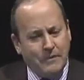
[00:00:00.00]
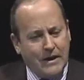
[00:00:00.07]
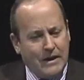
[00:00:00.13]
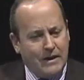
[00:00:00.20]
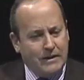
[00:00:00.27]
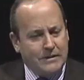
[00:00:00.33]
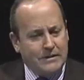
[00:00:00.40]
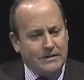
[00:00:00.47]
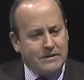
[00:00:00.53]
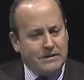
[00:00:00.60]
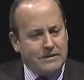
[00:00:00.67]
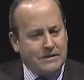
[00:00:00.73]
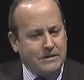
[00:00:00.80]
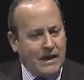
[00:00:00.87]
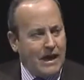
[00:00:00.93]
And
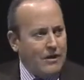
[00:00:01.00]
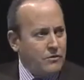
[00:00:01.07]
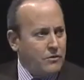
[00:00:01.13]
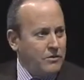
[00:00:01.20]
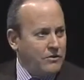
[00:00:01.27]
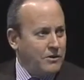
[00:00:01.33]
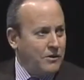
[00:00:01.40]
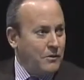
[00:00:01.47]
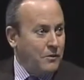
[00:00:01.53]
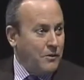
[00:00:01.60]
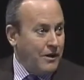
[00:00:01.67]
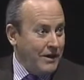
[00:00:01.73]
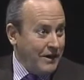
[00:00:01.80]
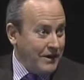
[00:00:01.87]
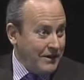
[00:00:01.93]
that will go
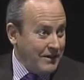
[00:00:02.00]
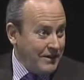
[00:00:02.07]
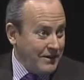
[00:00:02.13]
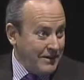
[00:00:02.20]
away.